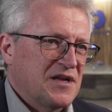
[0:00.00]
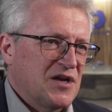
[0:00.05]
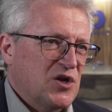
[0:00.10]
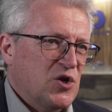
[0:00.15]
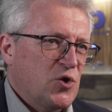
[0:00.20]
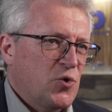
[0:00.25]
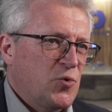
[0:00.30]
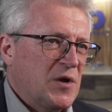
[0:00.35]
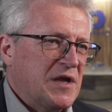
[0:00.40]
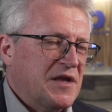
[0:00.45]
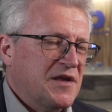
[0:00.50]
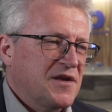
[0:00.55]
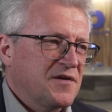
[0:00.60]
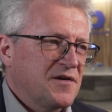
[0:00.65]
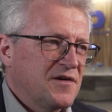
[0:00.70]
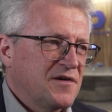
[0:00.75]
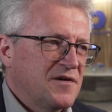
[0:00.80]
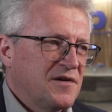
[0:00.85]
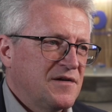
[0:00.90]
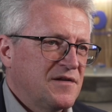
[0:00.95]
a quick
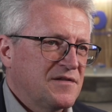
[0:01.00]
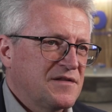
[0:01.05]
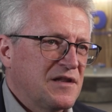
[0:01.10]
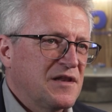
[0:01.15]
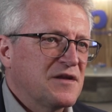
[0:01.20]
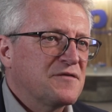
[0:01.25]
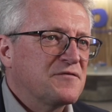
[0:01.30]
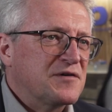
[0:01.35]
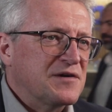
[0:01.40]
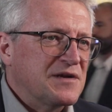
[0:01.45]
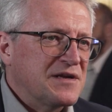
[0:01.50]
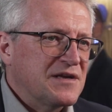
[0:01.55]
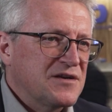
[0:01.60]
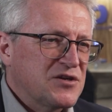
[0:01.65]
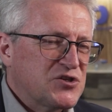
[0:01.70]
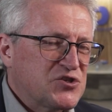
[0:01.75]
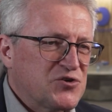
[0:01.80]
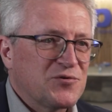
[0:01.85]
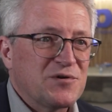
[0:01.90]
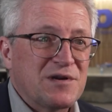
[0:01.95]
delivery,
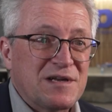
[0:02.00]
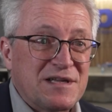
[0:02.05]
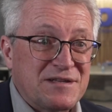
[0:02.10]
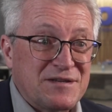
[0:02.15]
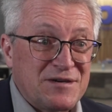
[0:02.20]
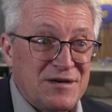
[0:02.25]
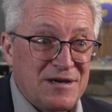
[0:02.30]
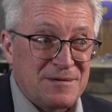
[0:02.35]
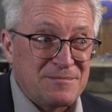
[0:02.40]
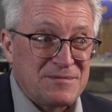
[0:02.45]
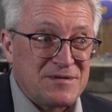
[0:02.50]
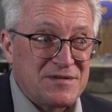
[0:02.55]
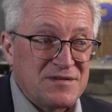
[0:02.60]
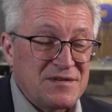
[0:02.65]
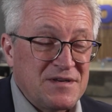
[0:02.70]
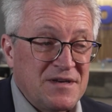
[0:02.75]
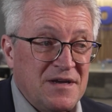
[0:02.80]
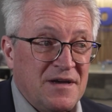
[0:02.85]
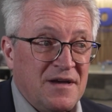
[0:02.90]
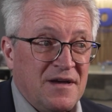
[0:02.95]
short lead
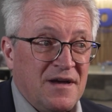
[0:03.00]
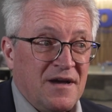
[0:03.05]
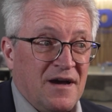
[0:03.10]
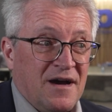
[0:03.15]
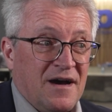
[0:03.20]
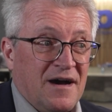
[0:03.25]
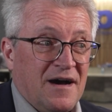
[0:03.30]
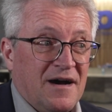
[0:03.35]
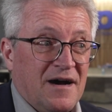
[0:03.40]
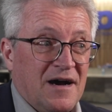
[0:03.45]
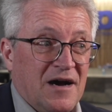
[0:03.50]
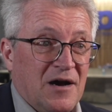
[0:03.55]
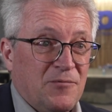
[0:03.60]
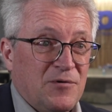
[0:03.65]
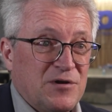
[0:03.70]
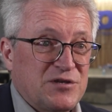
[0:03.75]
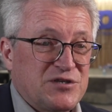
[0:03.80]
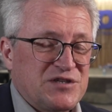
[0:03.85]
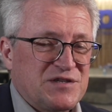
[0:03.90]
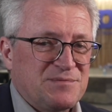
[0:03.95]
times,
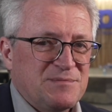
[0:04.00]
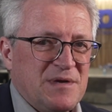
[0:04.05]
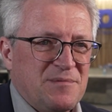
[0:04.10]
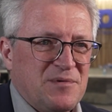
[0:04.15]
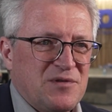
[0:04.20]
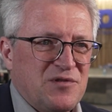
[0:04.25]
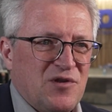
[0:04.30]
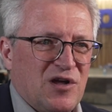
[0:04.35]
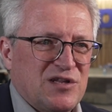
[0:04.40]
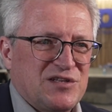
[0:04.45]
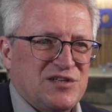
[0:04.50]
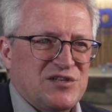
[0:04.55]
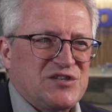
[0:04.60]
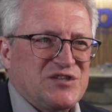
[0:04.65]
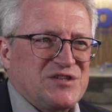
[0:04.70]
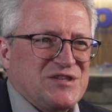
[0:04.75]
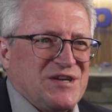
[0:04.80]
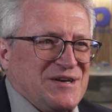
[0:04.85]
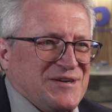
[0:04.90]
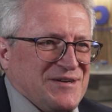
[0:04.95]
which is maybe not the
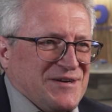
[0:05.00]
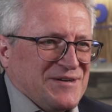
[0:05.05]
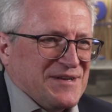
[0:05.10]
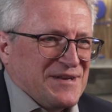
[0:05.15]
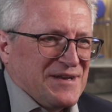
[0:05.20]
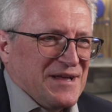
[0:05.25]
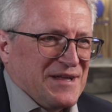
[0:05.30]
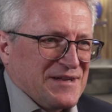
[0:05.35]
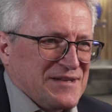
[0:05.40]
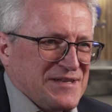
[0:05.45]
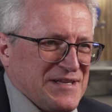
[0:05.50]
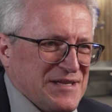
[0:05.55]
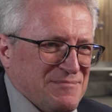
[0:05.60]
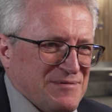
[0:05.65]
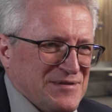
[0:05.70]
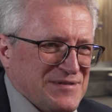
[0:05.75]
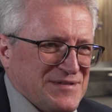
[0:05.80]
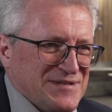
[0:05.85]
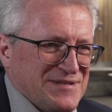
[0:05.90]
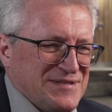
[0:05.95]
standard in LED
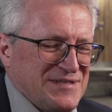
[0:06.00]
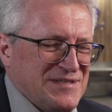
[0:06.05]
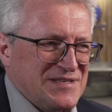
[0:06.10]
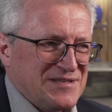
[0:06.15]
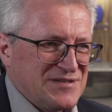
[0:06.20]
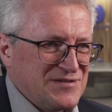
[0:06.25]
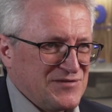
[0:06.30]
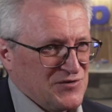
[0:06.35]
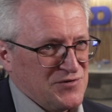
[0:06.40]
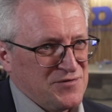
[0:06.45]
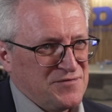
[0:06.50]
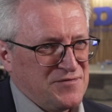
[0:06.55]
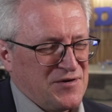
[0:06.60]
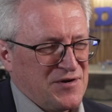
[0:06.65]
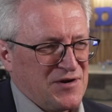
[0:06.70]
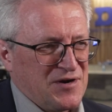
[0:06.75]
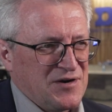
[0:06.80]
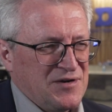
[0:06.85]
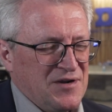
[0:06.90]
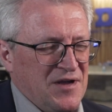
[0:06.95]
business so
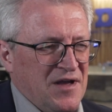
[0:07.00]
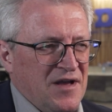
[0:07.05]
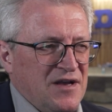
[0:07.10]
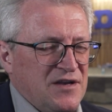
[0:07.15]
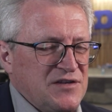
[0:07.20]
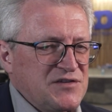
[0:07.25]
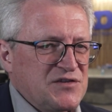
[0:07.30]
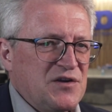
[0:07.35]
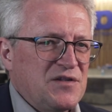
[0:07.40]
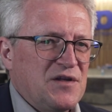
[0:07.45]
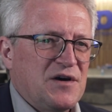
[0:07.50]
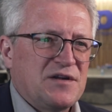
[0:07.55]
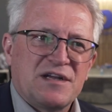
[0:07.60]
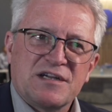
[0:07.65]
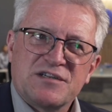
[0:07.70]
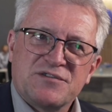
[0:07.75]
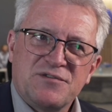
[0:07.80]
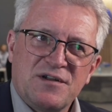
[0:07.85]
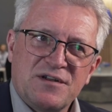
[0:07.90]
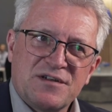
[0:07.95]
far. So now
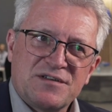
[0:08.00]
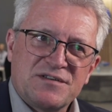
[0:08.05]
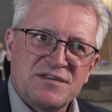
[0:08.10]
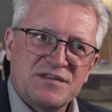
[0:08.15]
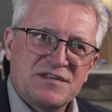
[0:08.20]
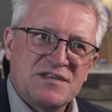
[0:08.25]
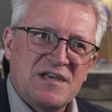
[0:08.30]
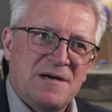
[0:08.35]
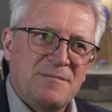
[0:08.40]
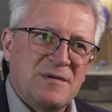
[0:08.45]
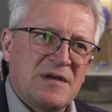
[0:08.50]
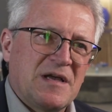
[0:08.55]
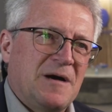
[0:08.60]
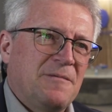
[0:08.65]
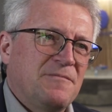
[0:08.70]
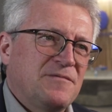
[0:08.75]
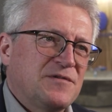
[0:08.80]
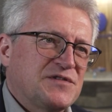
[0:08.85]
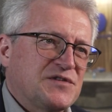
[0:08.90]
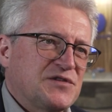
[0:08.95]
Daktronics is coming
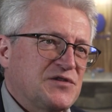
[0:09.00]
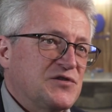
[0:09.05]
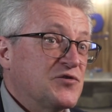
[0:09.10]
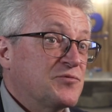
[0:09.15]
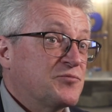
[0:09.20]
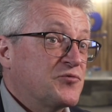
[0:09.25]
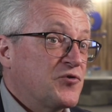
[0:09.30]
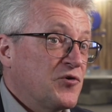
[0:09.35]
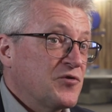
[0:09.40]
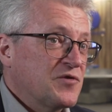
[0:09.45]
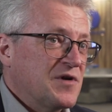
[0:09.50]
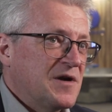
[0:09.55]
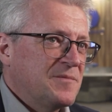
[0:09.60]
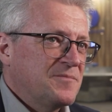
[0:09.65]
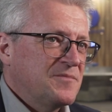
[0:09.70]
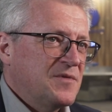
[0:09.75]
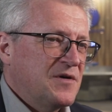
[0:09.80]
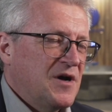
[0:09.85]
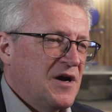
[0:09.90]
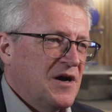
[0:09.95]
up with a new
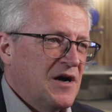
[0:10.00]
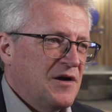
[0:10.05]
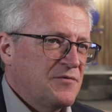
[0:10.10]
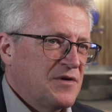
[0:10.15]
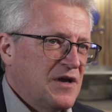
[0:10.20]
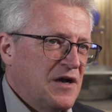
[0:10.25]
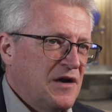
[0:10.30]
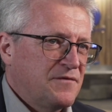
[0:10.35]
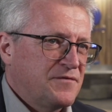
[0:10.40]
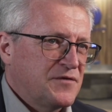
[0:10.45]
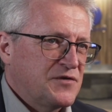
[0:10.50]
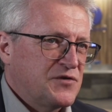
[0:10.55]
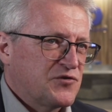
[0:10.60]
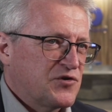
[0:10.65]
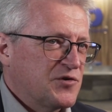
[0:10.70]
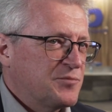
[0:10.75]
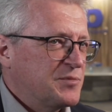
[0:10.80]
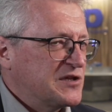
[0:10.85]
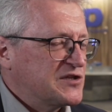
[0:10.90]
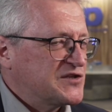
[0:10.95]
program. We have a
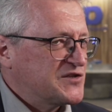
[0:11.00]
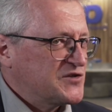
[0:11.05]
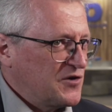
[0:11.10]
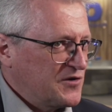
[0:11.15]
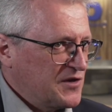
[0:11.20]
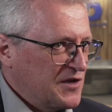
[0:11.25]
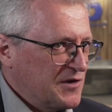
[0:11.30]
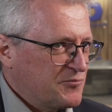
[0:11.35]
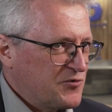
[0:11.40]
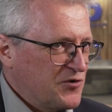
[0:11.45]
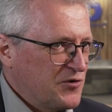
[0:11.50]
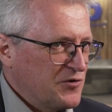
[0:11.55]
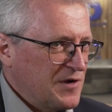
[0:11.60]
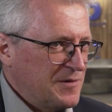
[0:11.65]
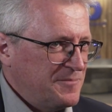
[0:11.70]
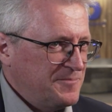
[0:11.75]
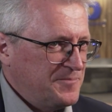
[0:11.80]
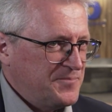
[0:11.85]
European stocking program.